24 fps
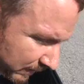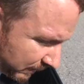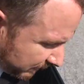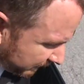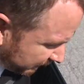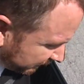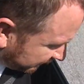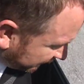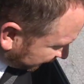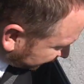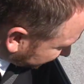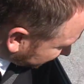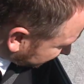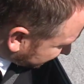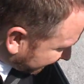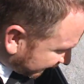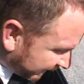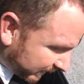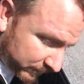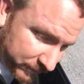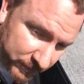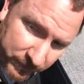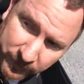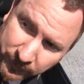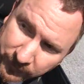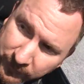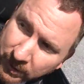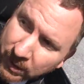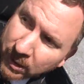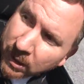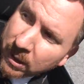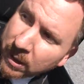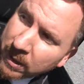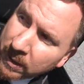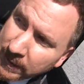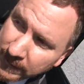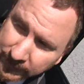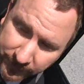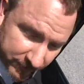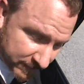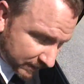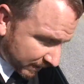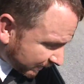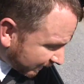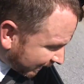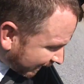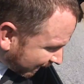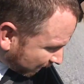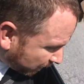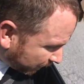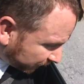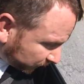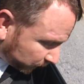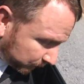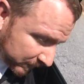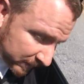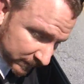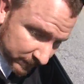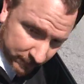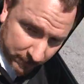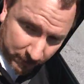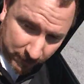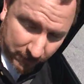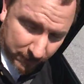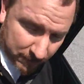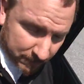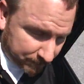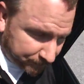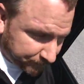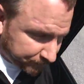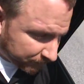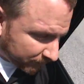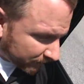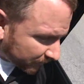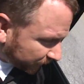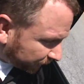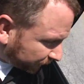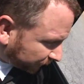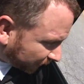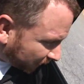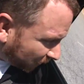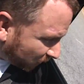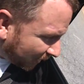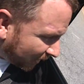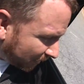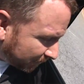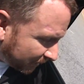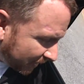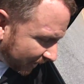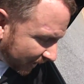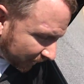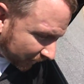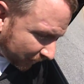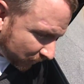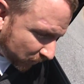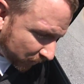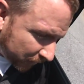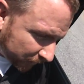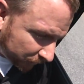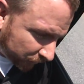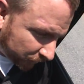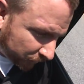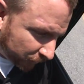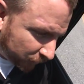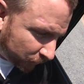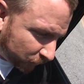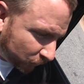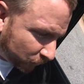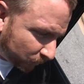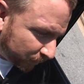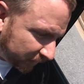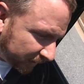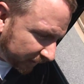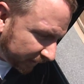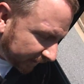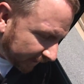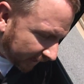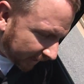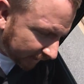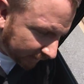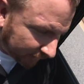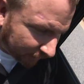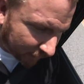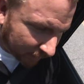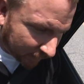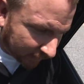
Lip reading: The disadvantages are it's not a highway speed car. So I'm not going to be heading to